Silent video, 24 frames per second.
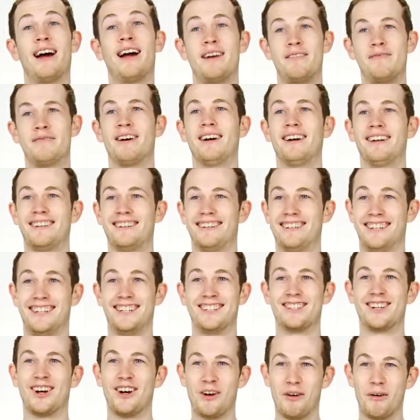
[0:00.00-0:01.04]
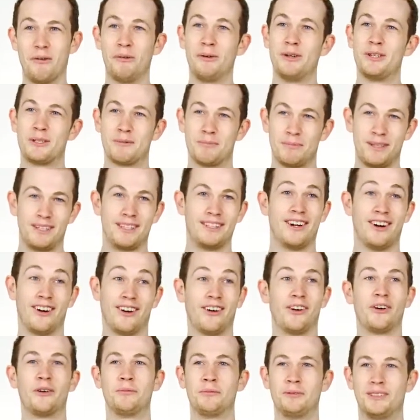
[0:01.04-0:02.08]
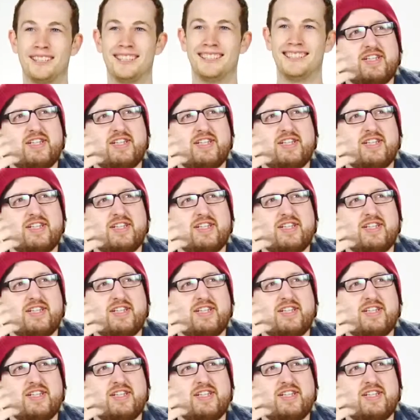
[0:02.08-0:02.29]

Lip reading: I've had has always been horrible.